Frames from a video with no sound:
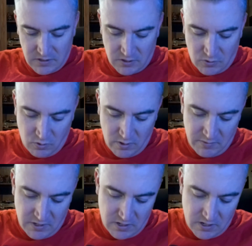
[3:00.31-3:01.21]

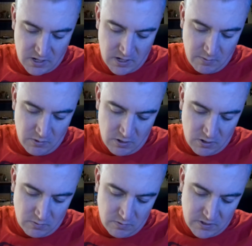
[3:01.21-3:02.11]
equipment that came
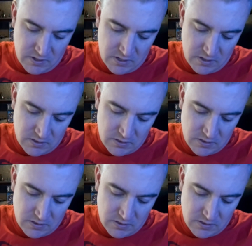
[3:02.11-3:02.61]
along with it.